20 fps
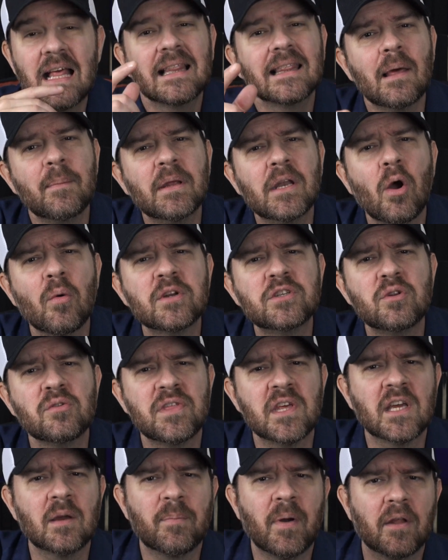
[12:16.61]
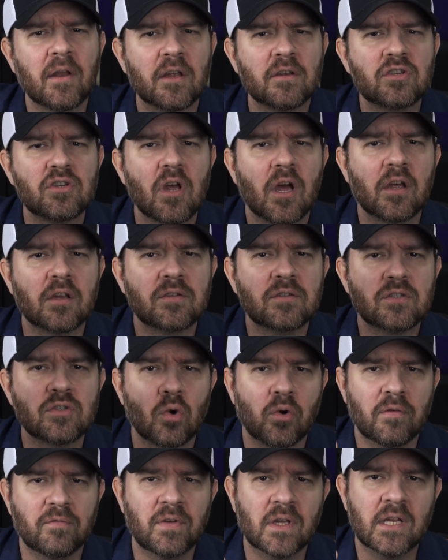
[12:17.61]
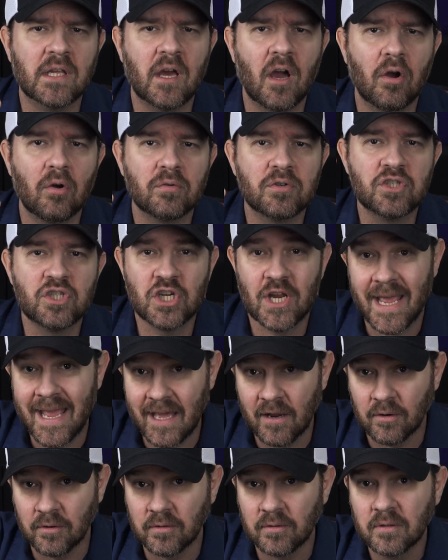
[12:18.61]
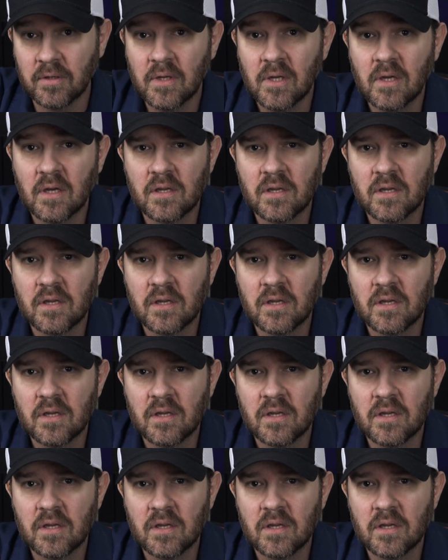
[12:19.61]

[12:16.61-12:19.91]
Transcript: Let me know what you think about a short video channel.